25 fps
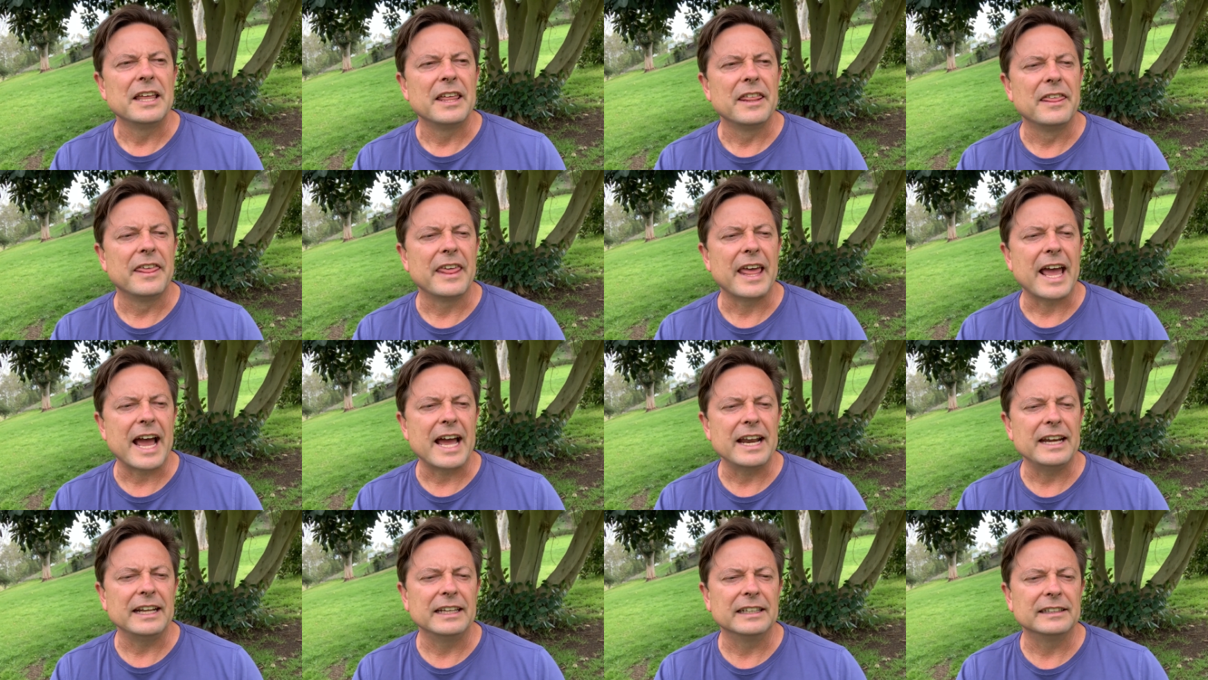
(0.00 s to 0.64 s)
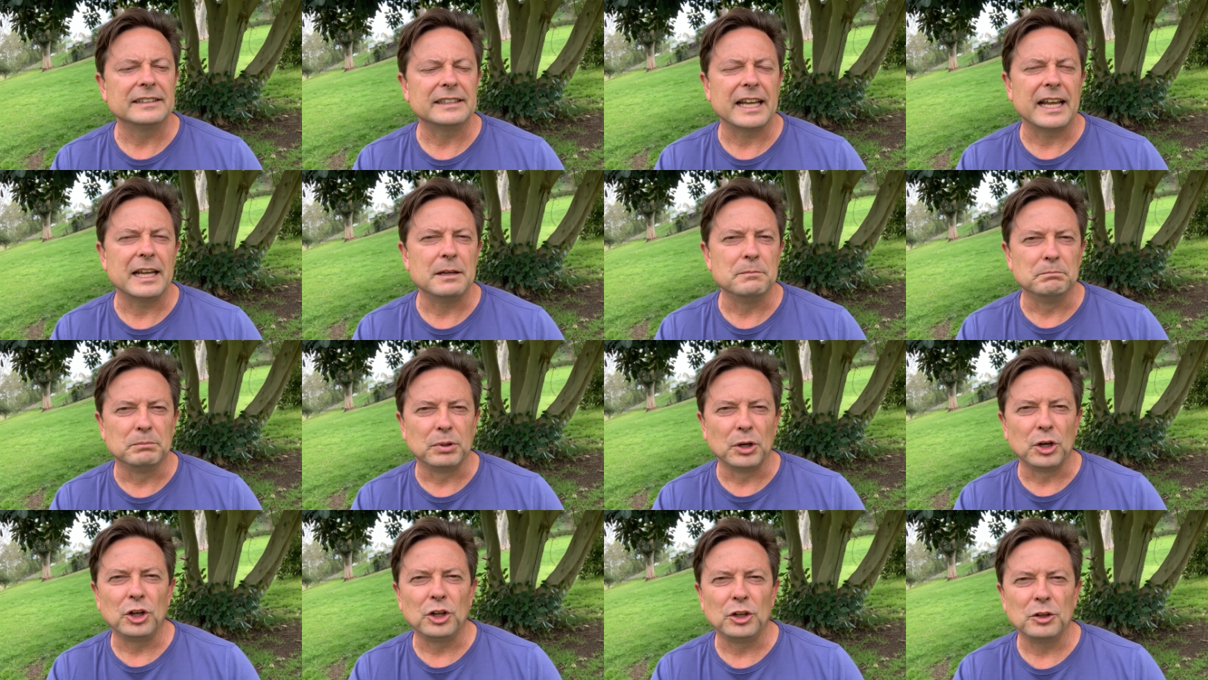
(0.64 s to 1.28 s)
that is a
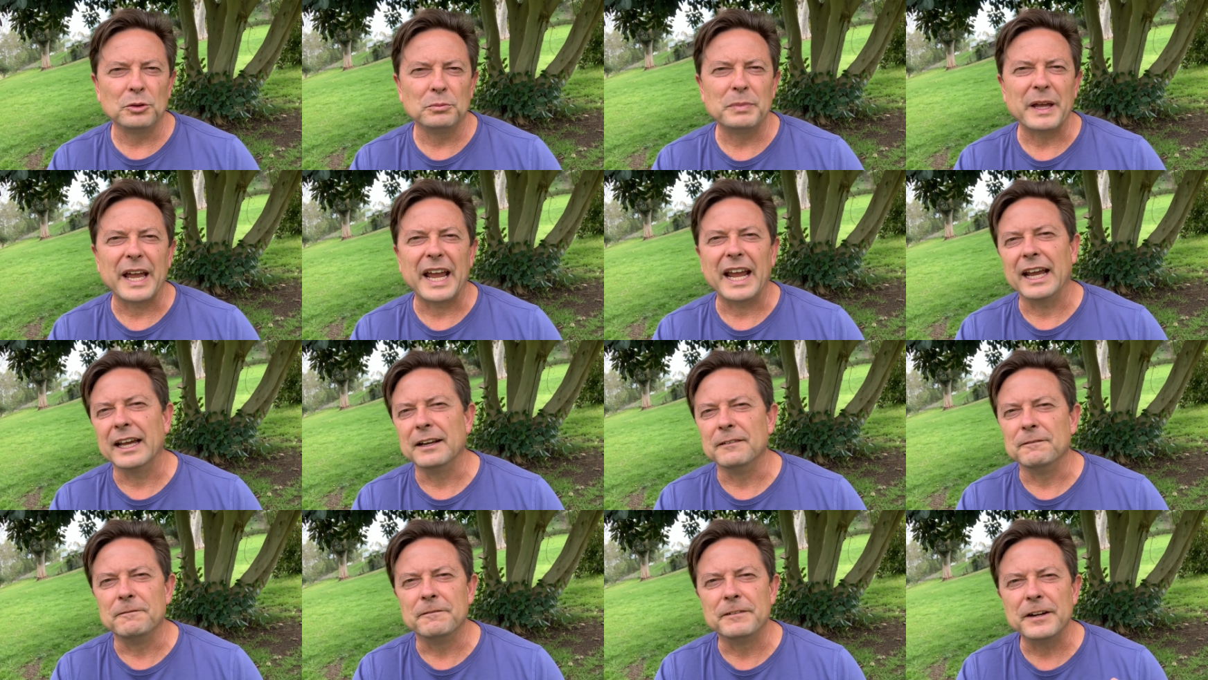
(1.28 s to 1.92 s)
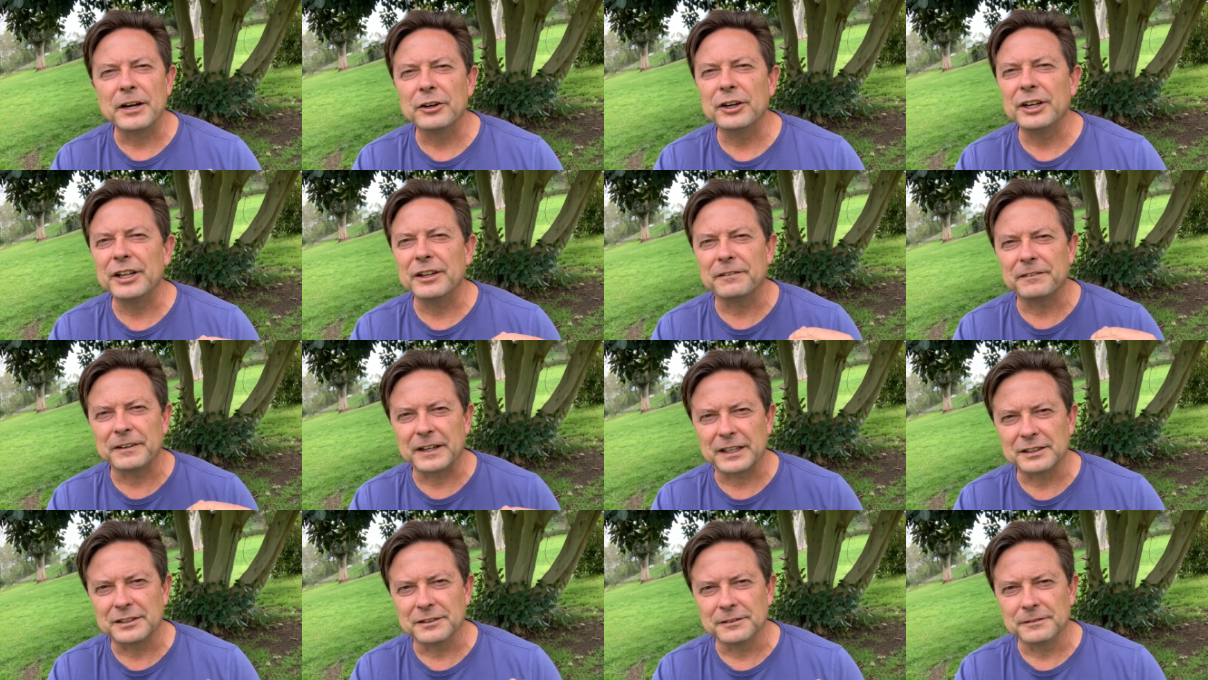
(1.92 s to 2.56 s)
bulb and very
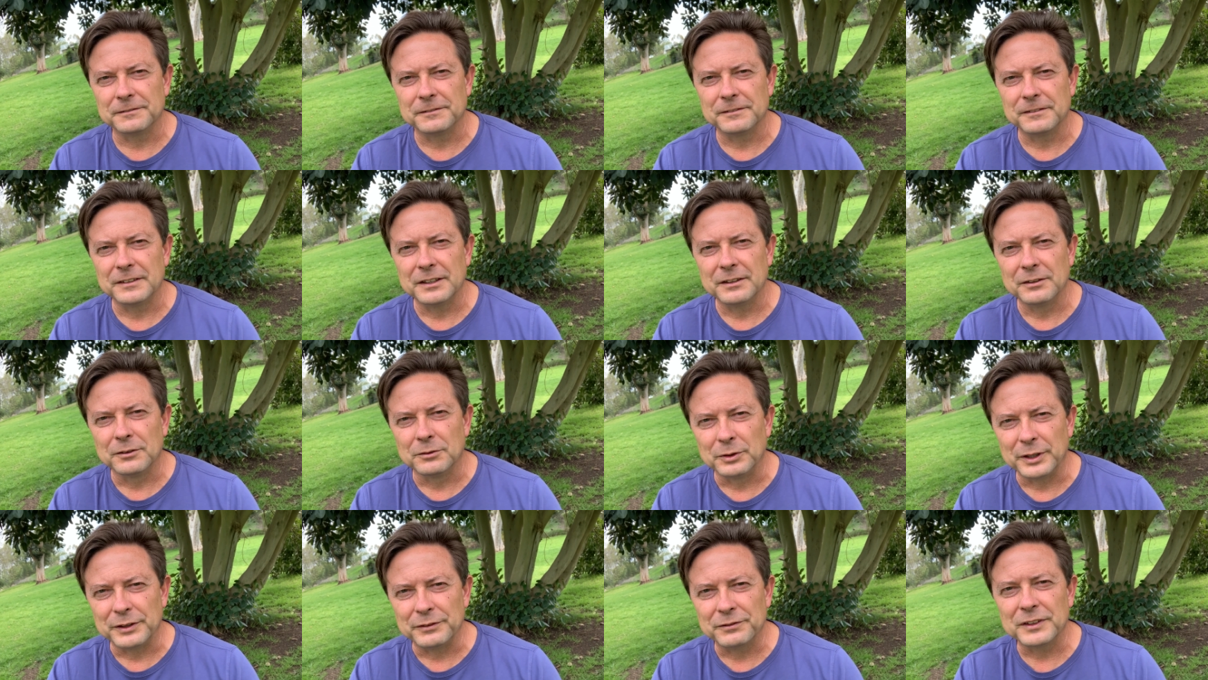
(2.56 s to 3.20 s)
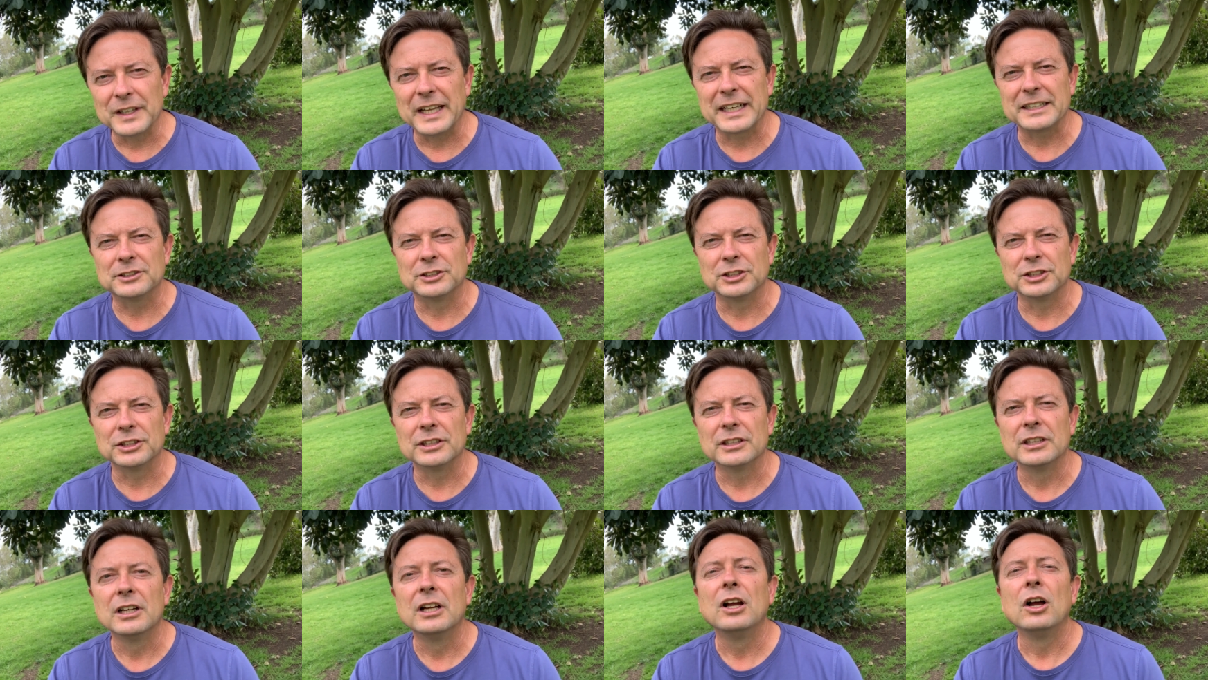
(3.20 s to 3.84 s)
effective
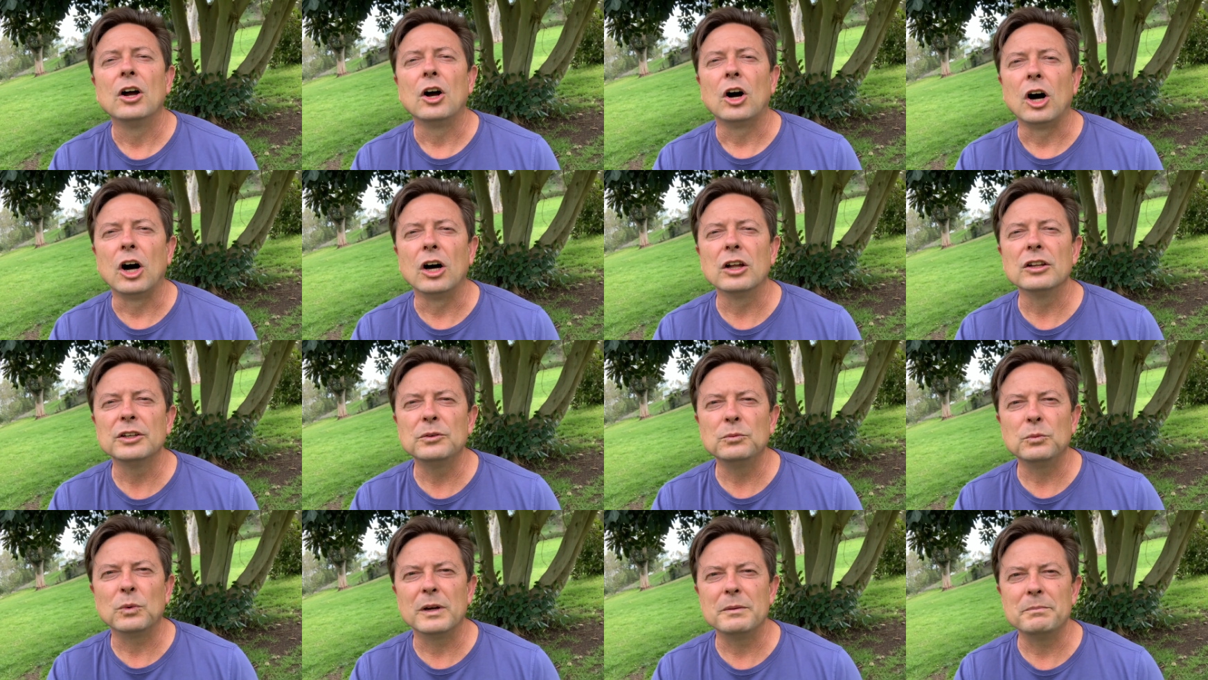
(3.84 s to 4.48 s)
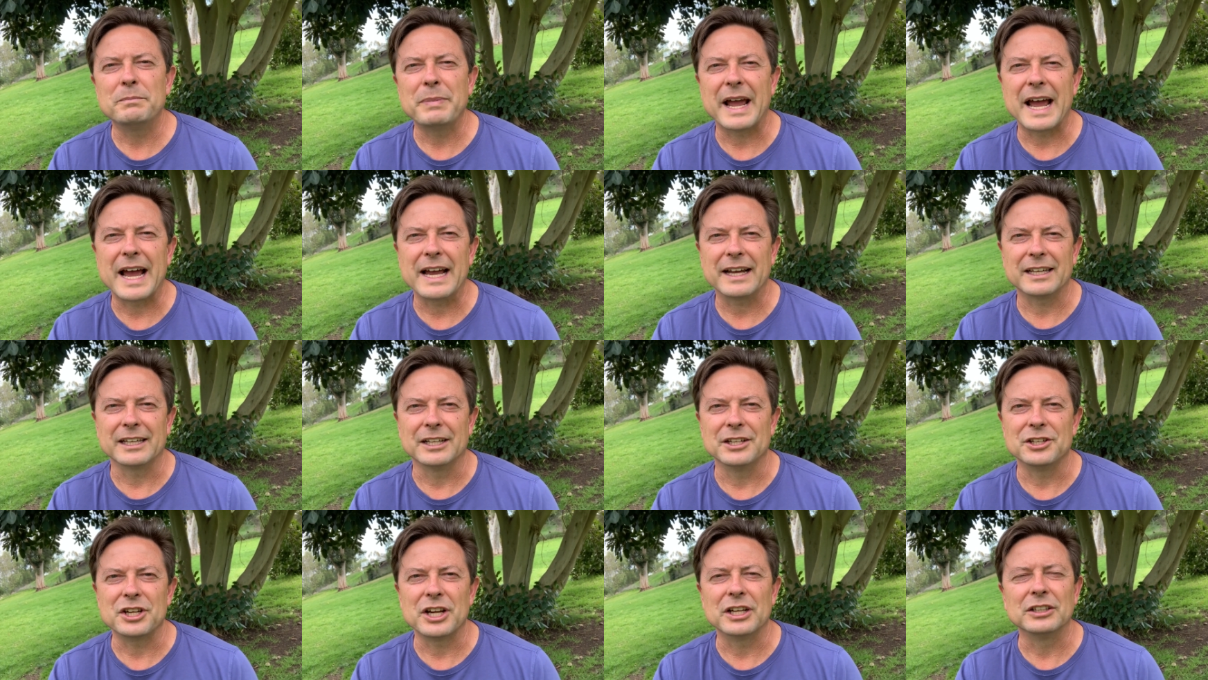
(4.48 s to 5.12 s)
reflector all in one
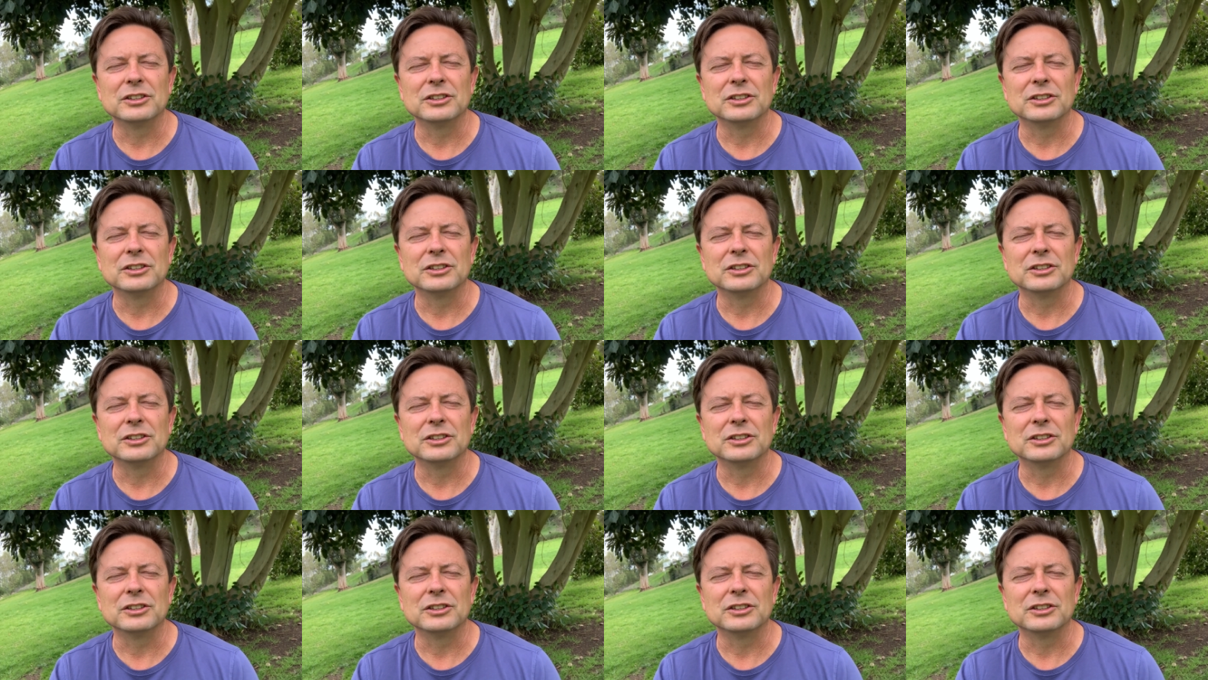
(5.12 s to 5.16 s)
package.